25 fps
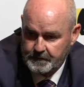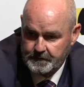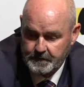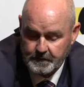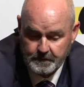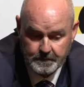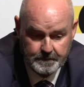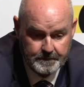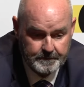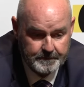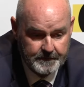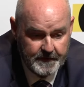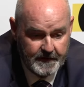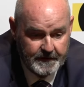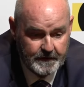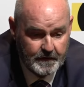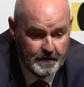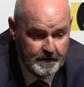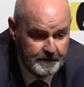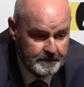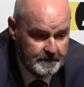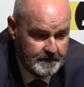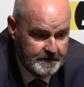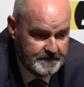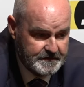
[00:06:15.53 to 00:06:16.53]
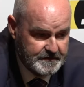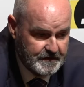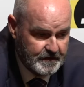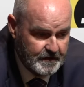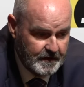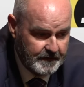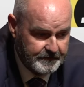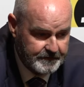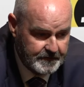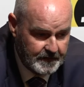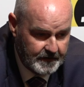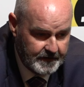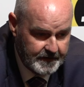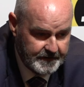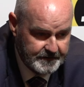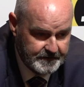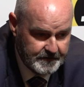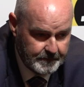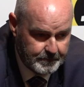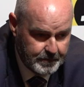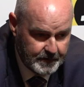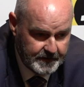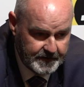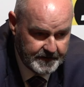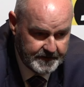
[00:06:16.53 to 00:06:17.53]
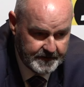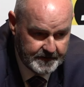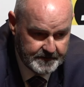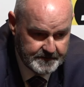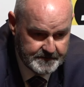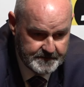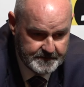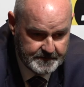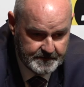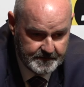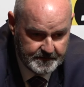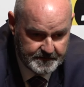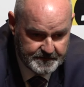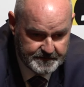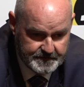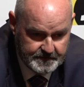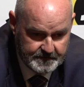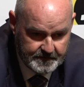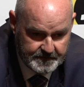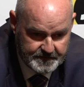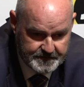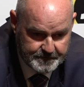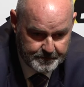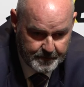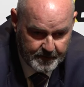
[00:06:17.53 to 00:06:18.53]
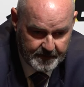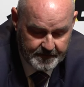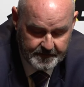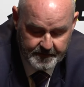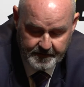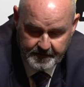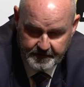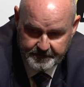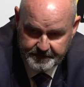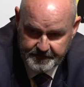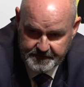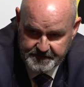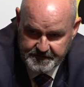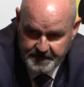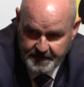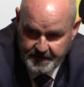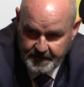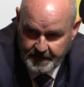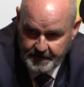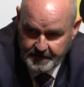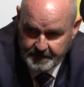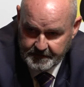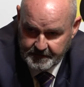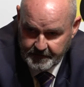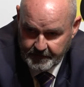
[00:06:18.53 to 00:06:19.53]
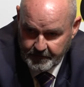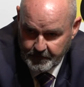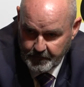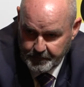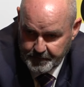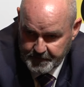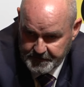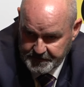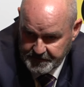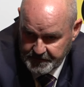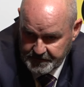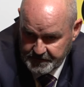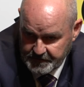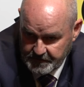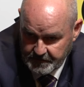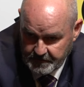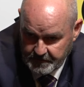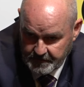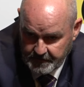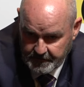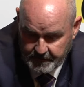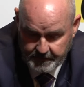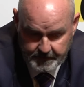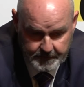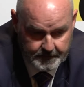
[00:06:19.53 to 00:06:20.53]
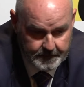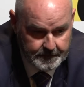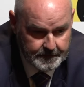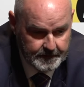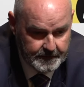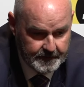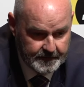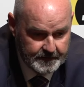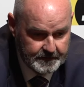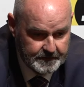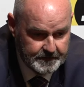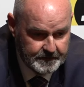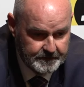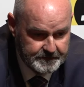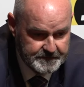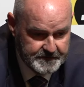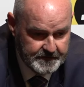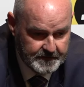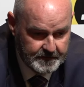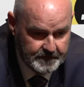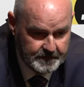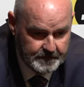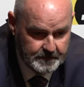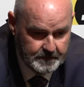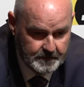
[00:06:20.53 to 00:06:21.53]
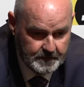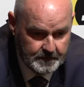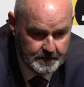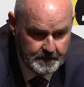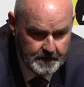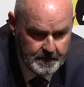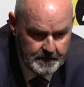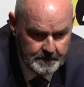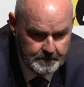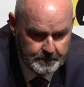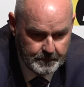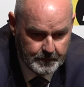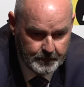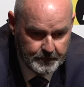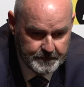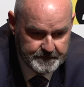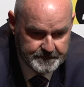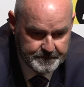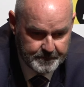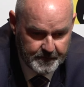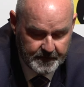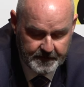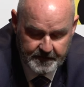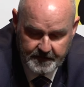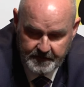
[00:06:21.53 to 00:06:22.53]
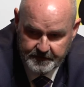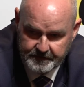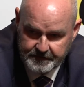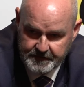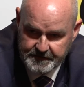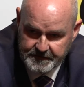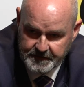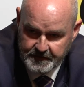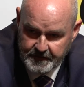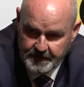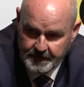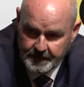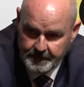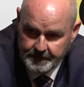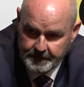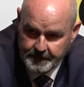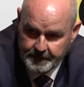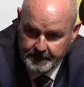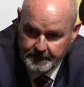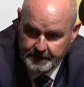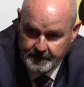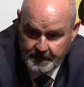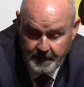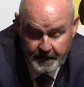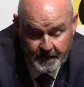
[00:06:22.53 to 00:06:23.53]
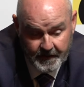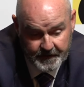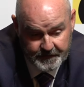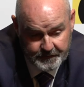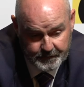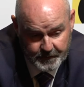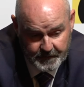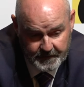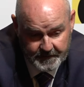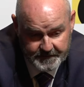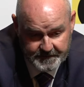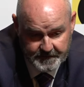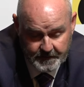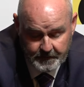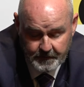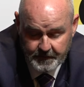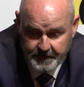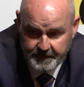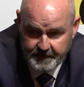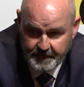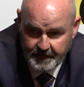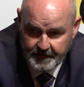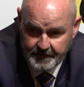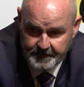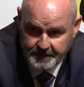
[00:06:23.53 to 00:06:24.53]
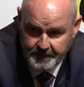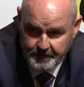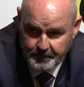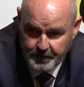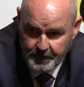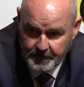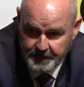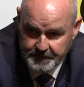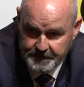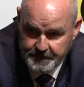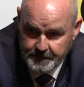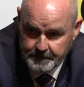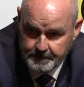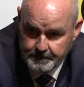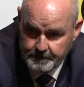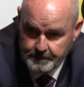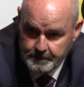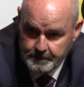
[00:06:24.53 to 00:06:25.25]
So now you have to learn to play against the speed and the physicality of the opposition. And England have certainly got both speed and physicality, as well as a lot of talented players.